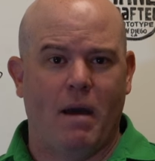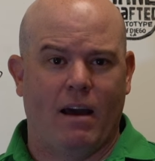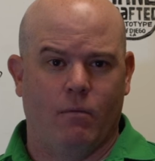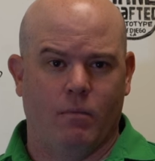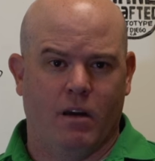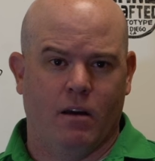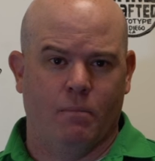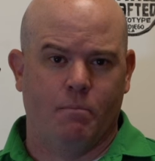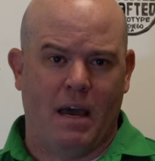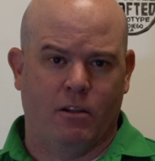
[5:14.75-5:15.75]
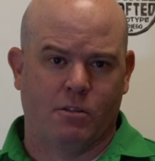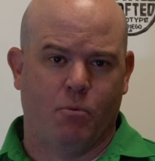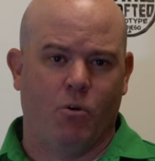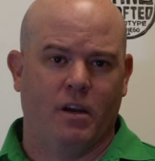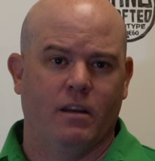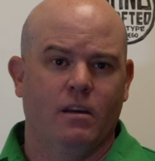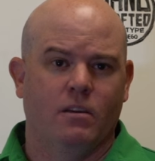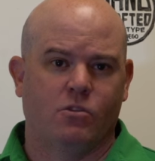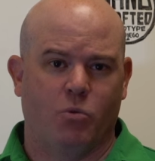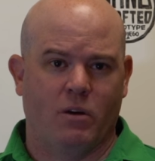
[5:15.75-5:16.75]
balance point,
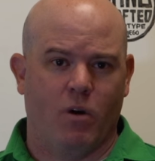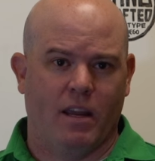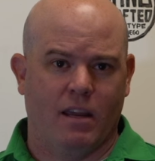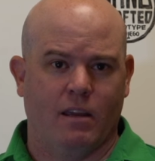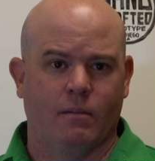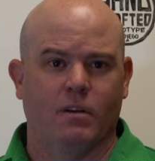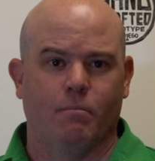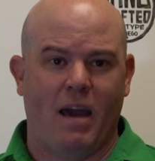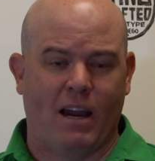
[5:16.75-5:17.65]
swing weighting,